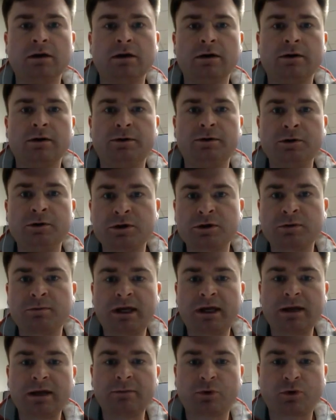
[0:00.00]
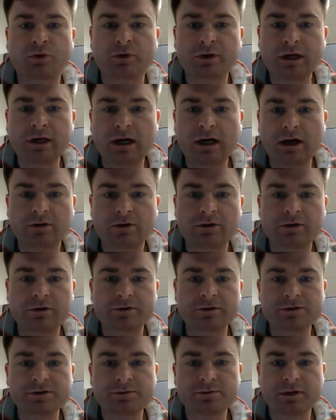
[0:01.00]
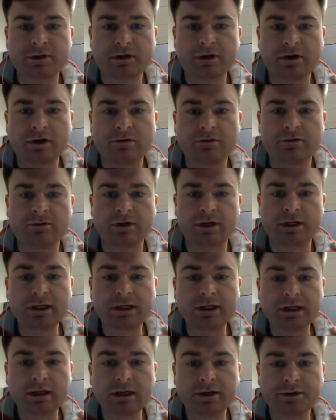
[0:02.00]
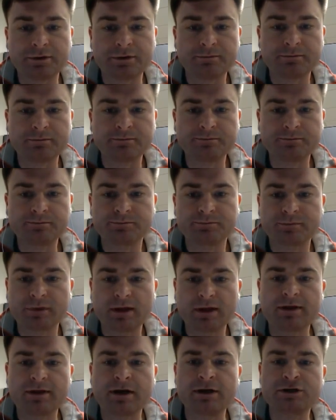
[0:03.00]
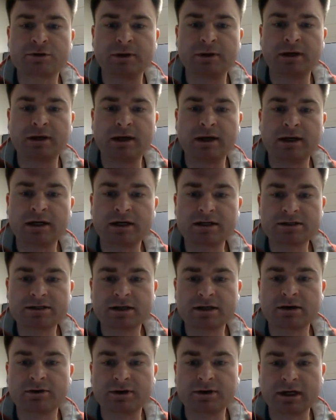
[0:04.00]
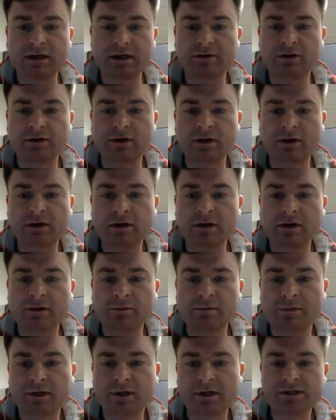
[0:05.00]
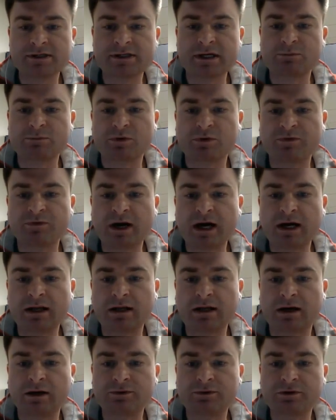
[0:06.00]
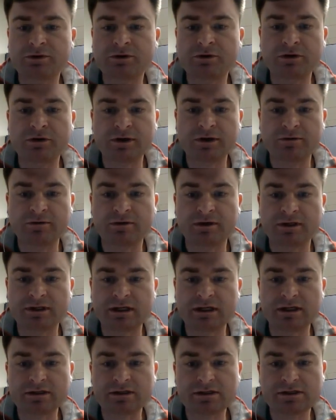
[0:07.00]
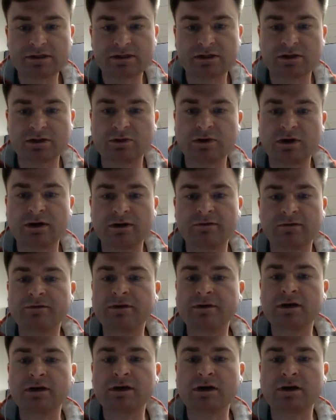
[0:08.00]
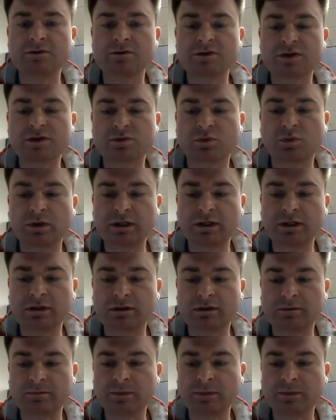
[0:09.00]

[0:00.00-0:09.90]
due to Blackboard errors, but hopefully um, things are beginning to settle down. Plus I'm providing alternative links to all the videos as well.